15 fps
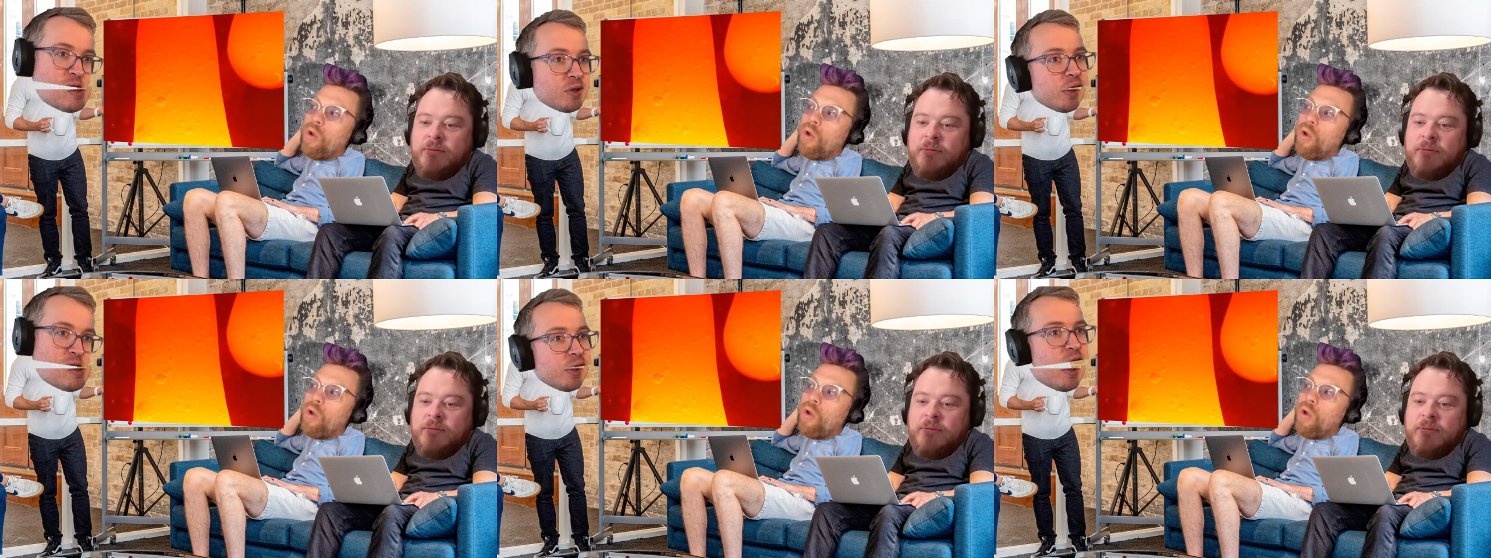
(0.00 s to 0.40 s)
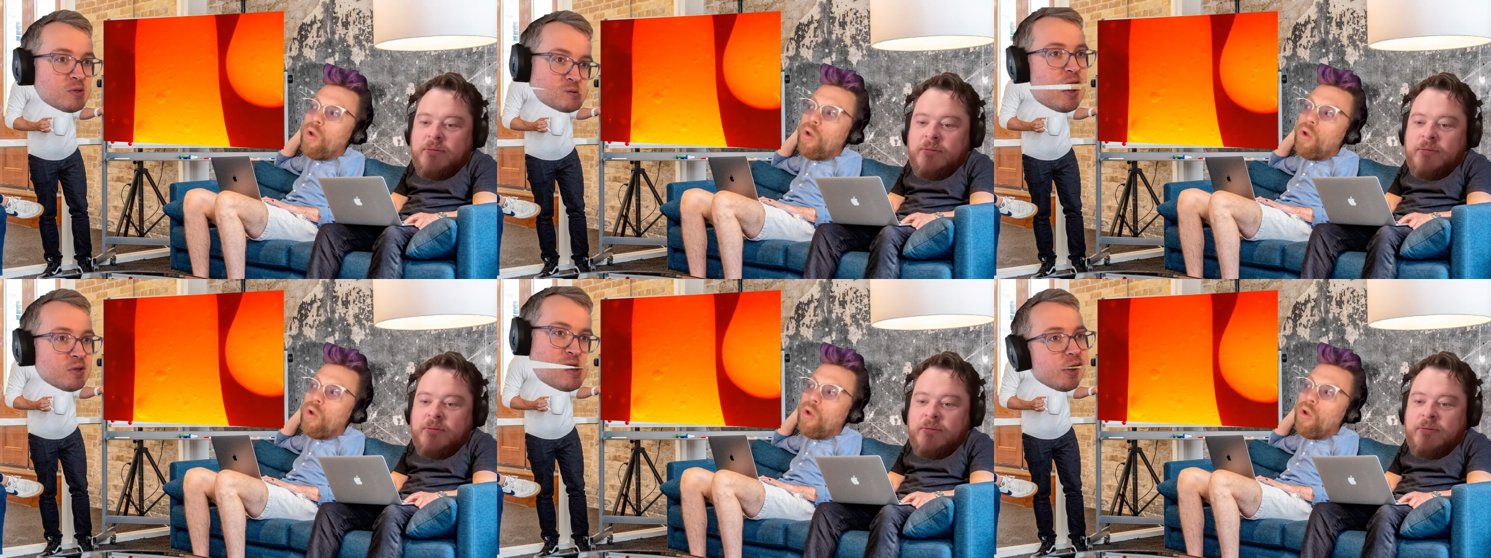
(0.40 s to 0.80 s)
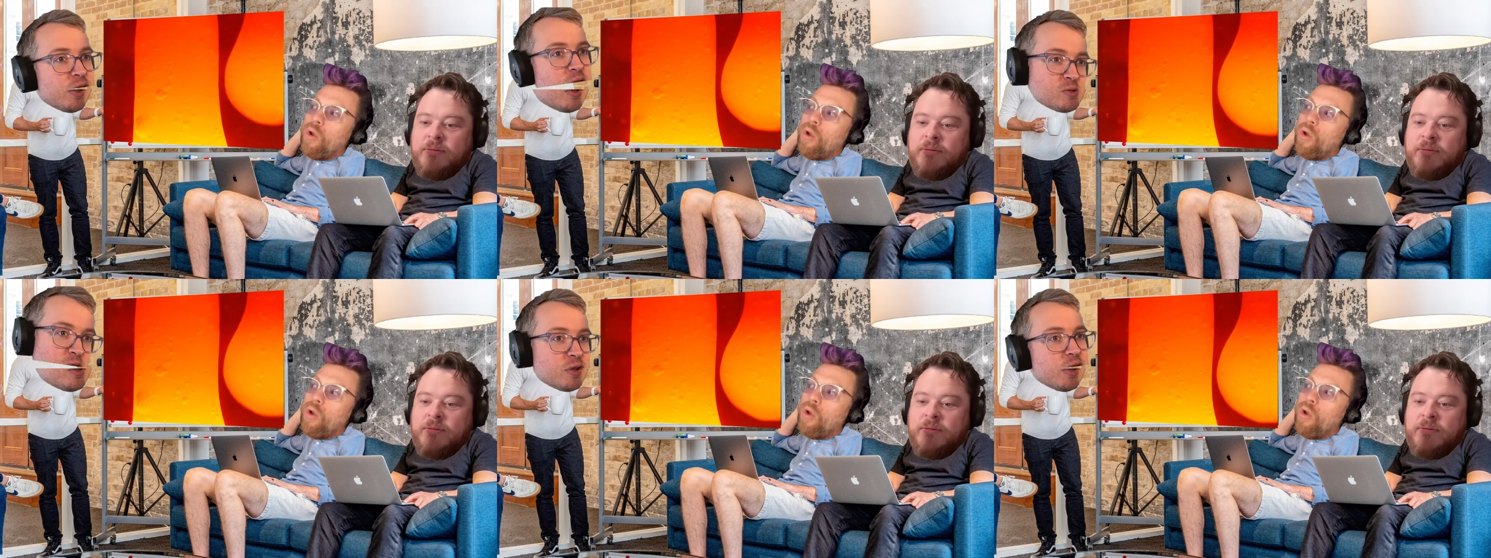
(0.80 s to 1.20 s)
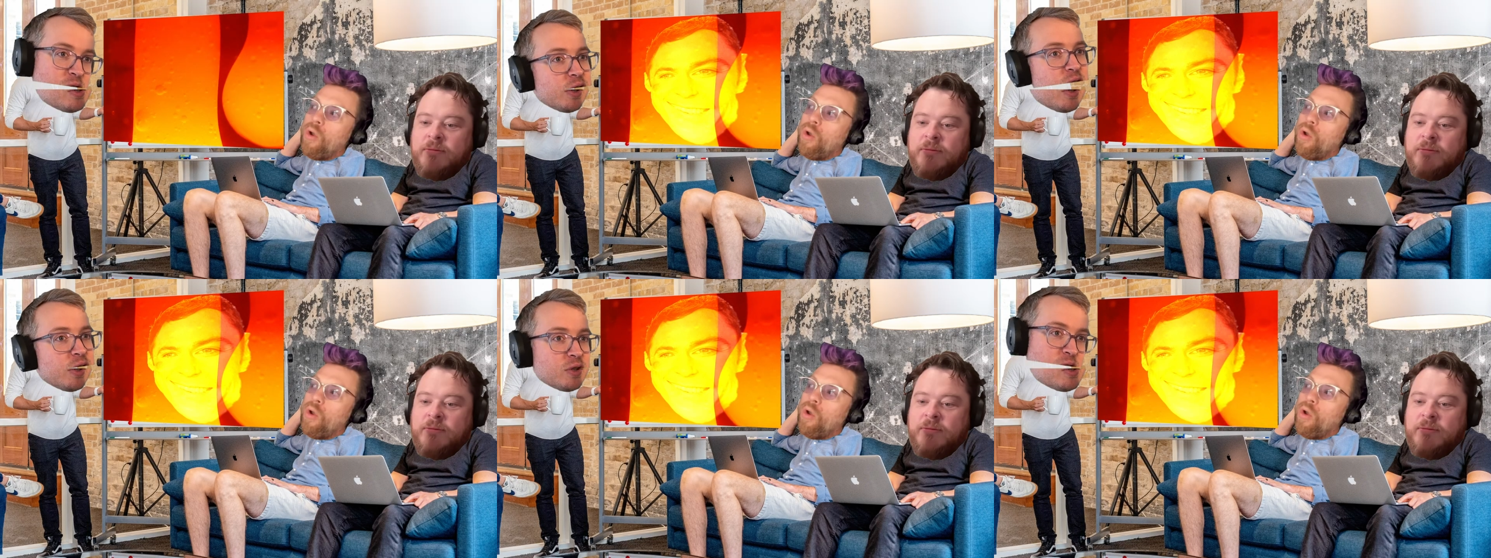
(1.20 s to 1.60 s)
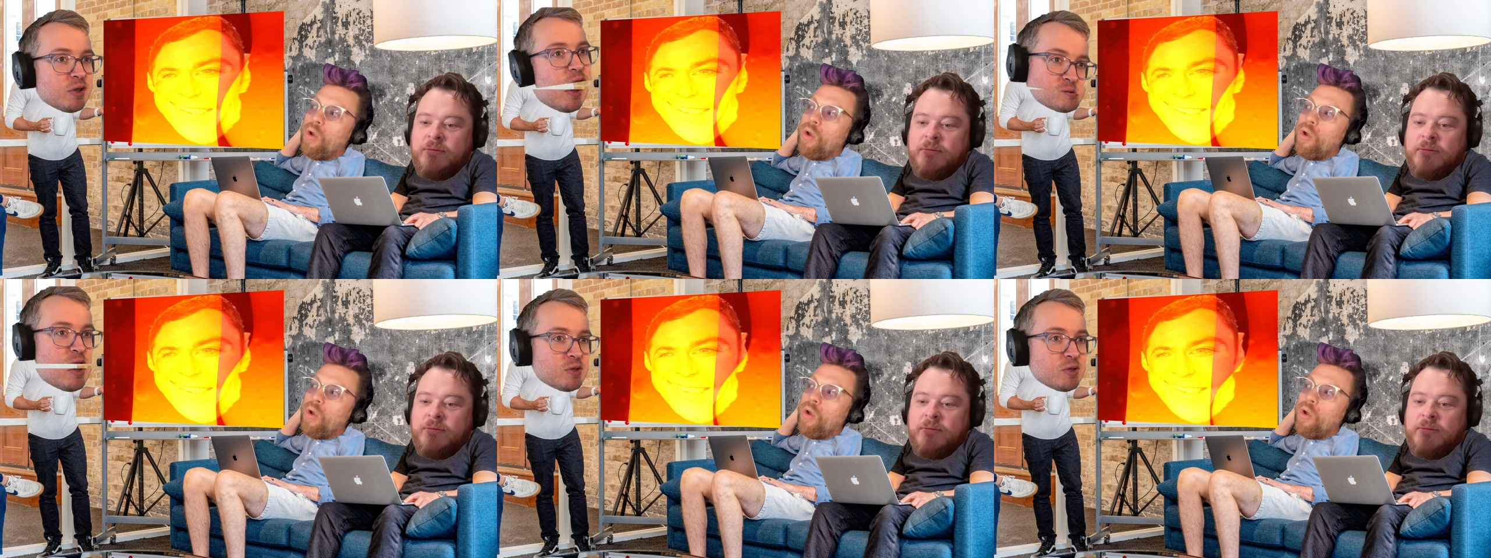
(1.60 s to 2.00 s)
Speaker 1: they pop out, they're
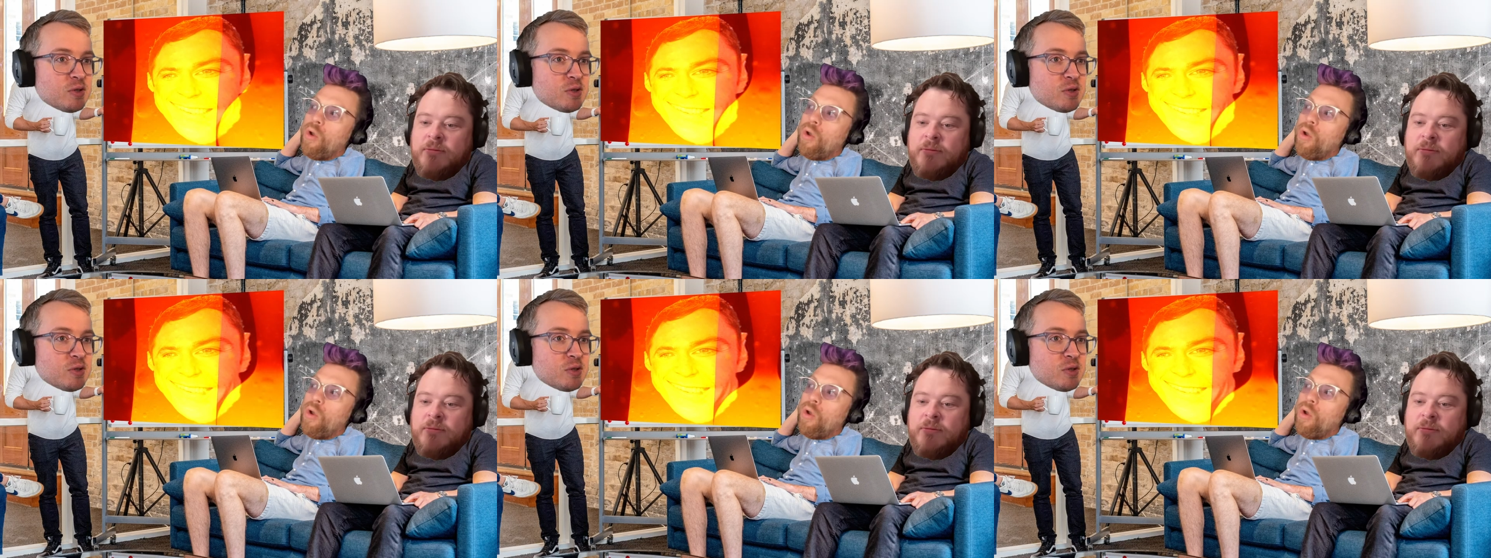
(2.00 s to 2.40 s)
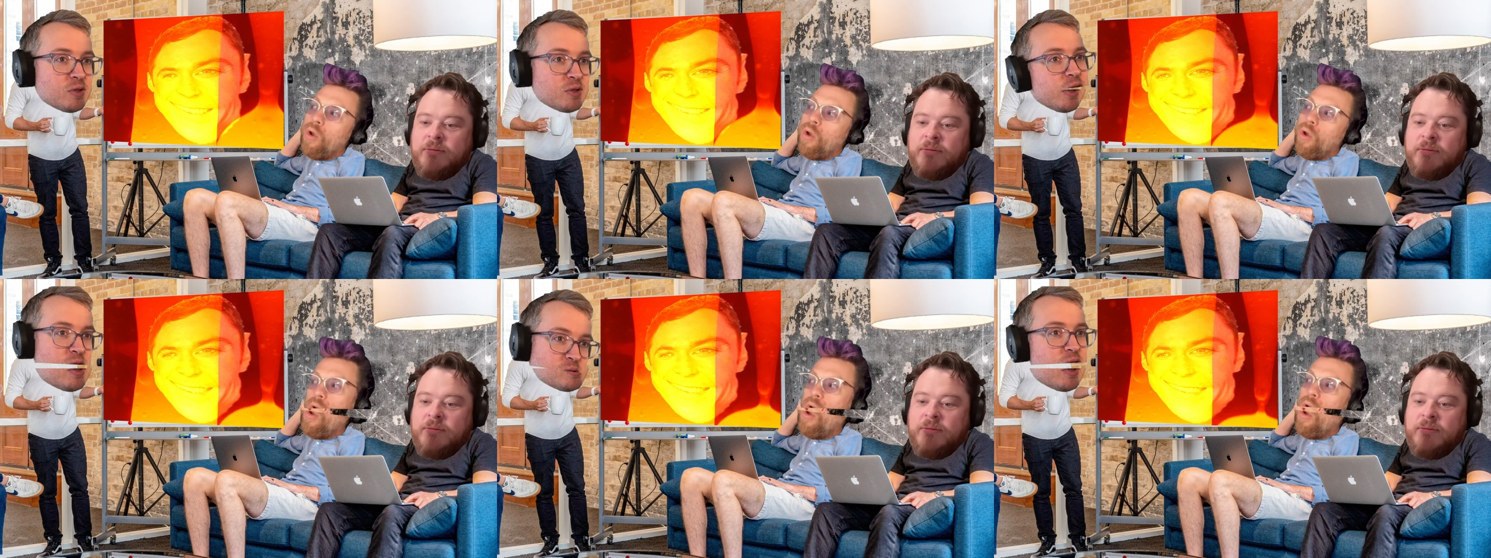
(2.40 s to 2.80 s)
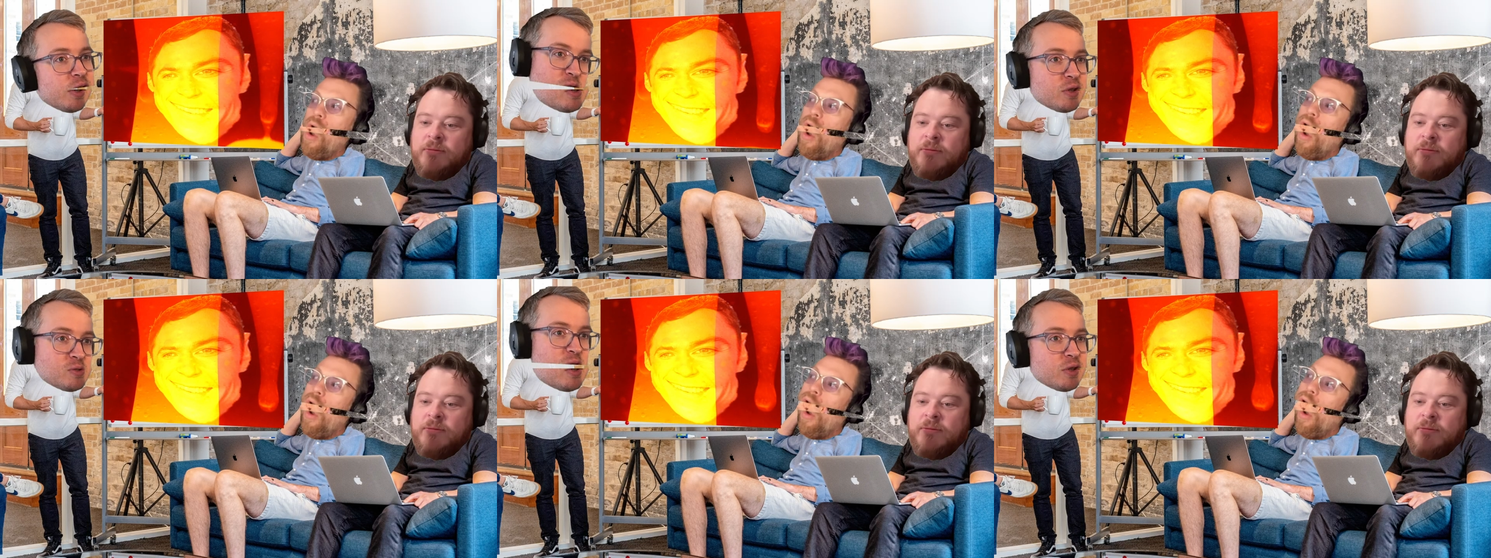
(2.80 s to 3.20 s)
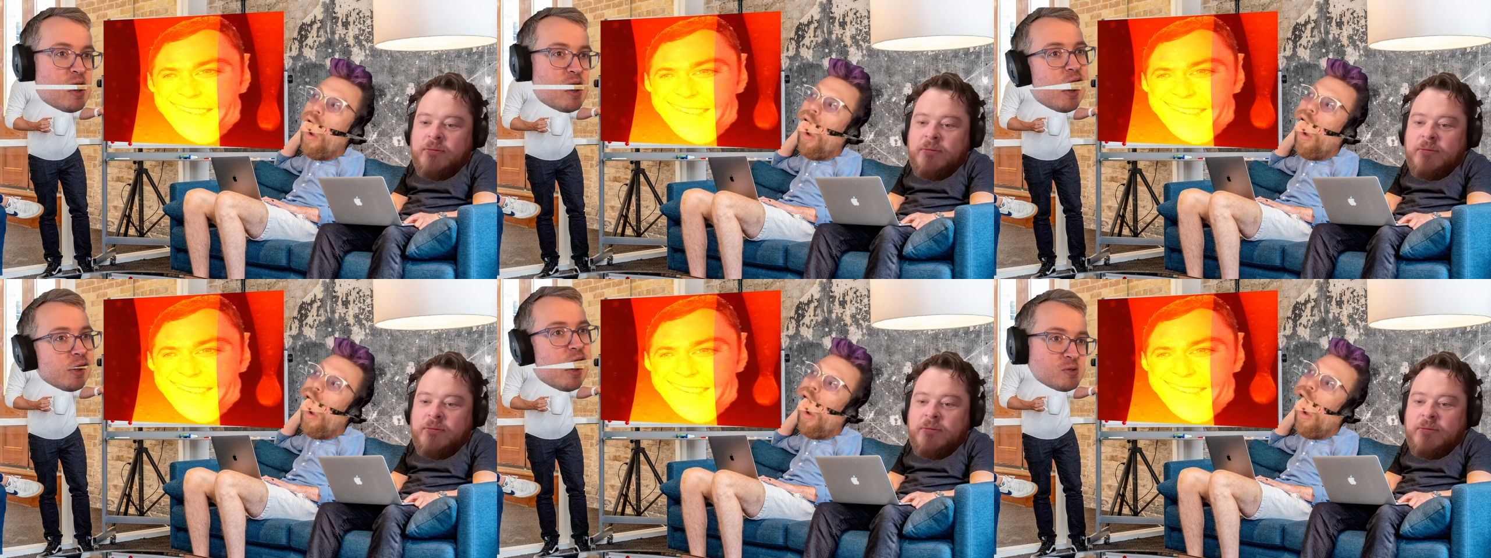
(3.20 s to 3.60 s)
Sheldon now? And then their oh. friends are